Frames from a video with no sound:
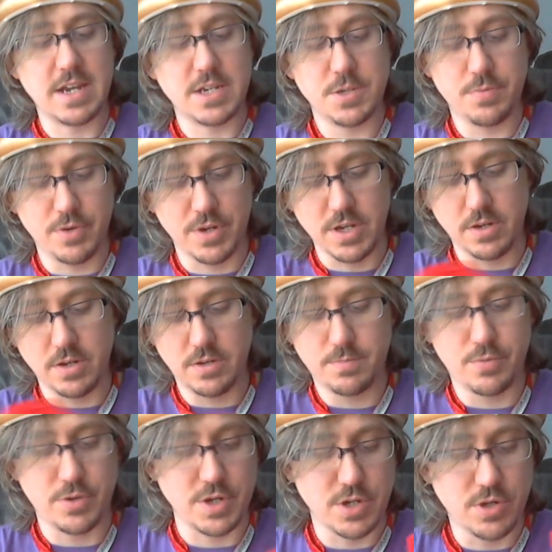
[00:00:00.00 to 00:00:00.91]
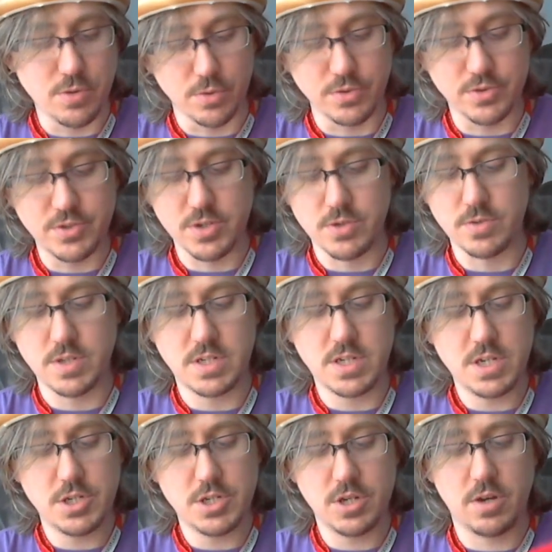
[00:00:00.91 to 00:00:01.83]
is actually pretty cool too.
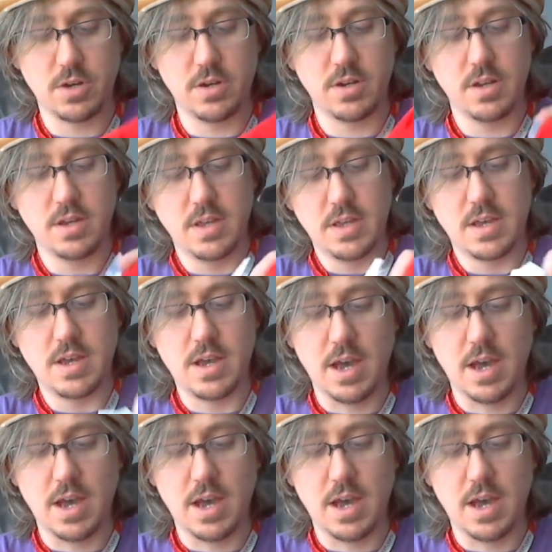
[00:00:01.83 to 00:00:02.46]
The t-shirt,